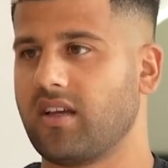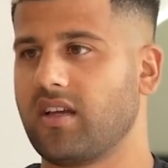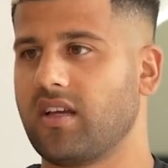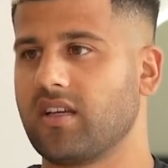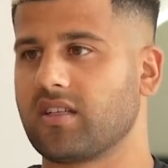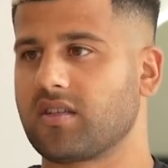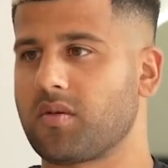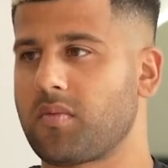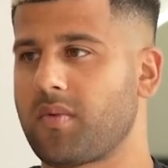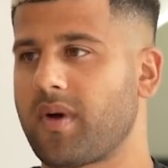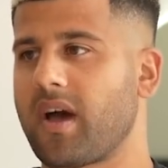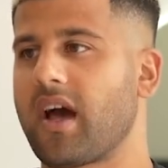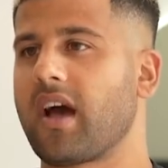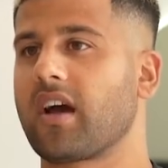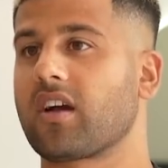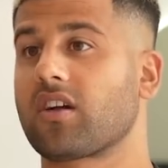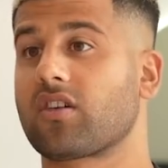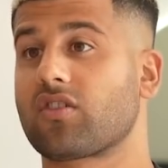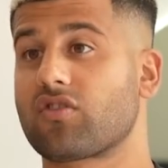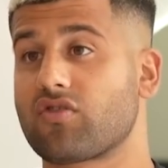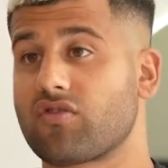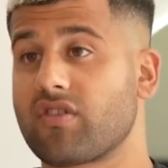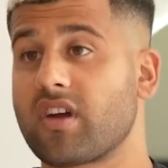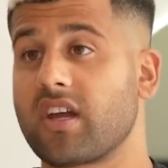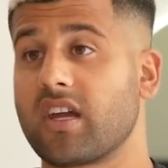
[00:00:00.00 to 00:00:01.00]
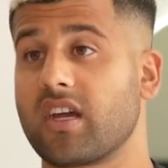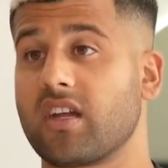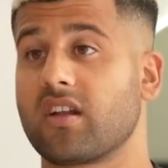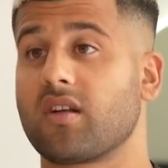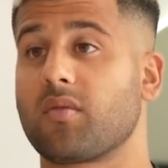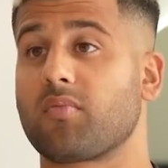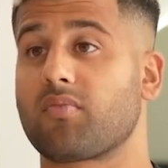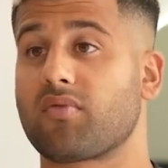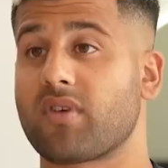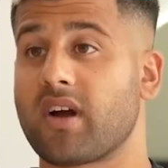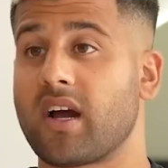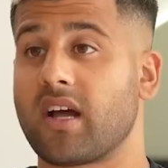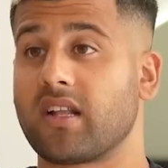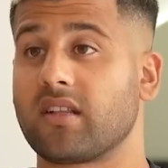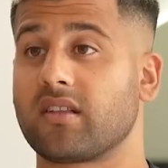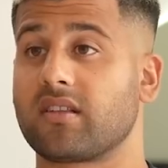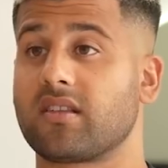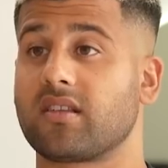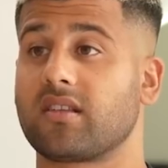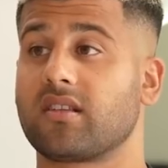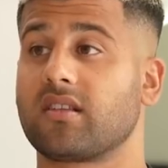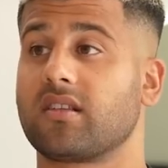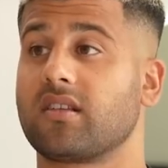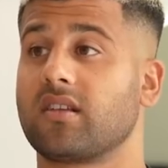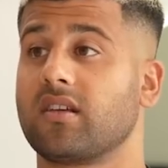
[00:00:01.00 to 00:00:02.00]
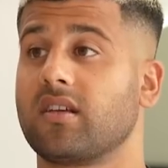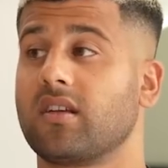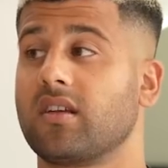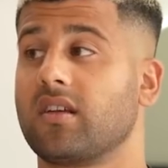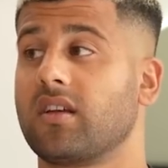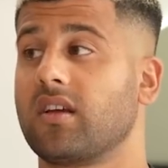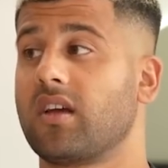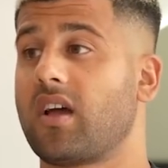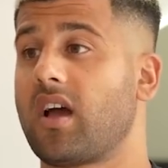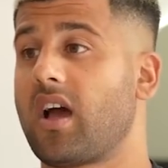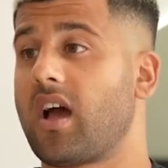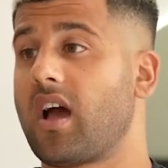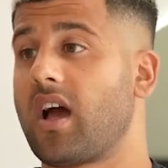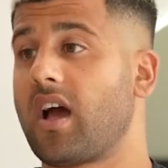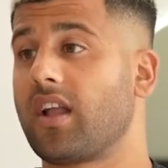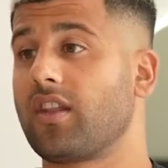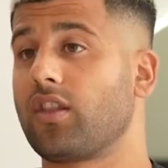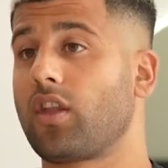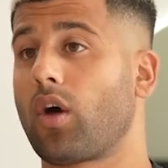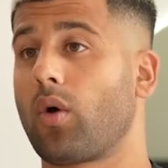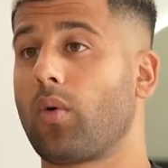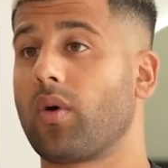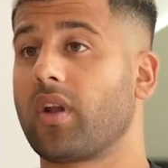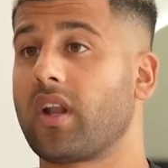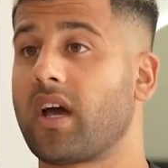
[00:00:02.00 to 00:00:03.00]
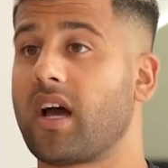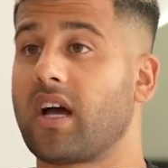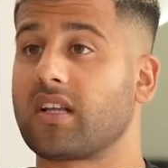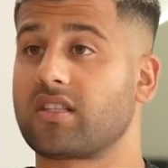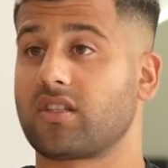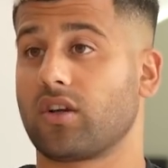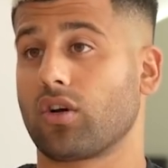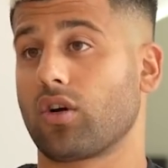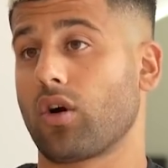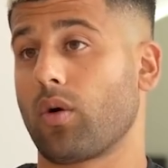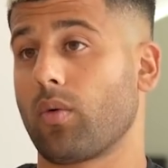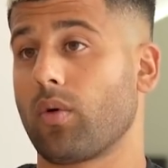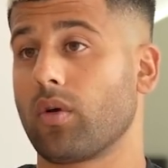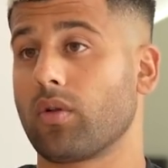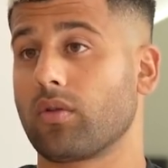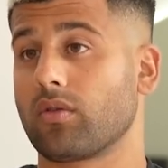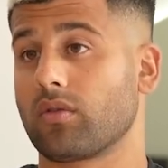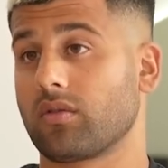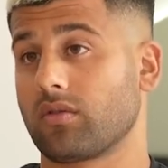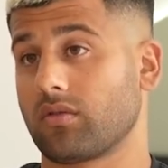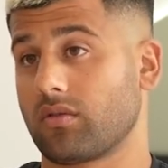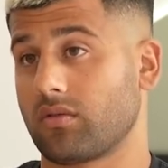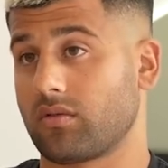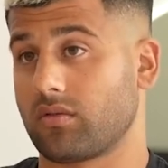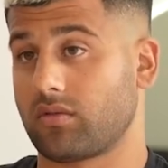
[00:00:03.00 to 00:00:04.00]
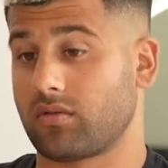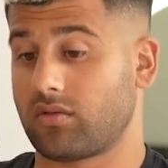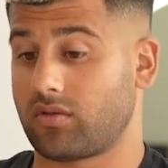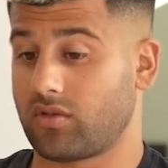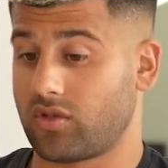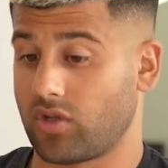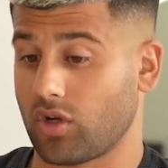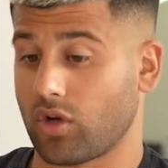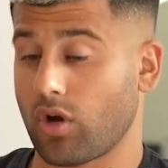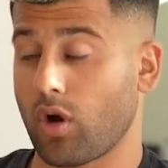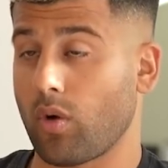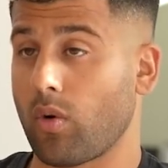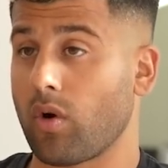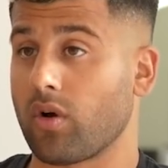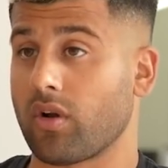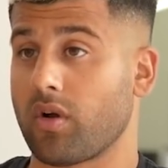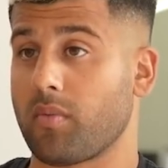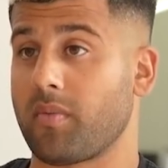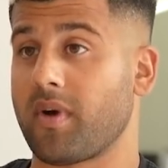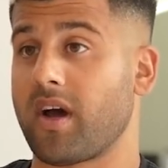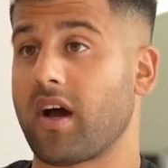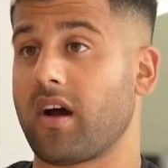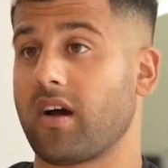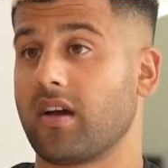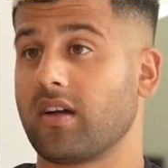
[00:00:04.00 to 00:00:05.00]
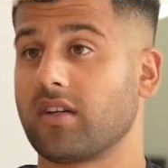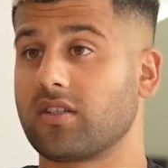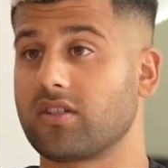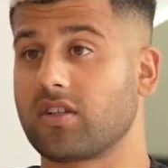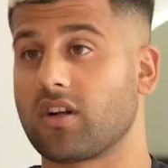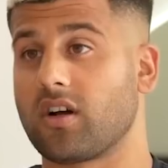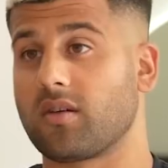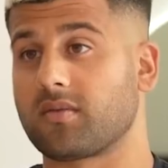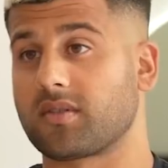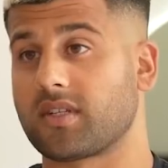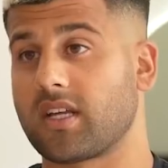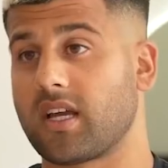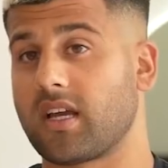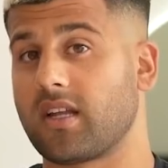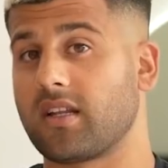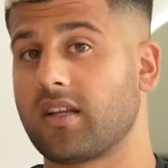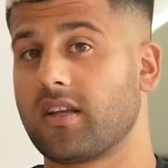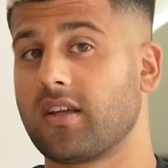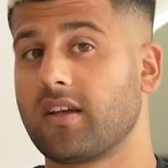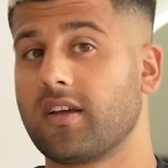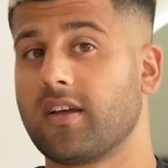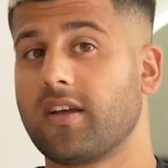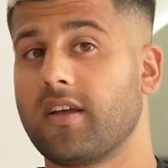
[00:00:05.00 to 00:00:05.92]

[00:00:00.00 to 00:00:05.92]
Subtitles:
It's about creating a brand and knowing how to go on about it. Do you know what I'm saying?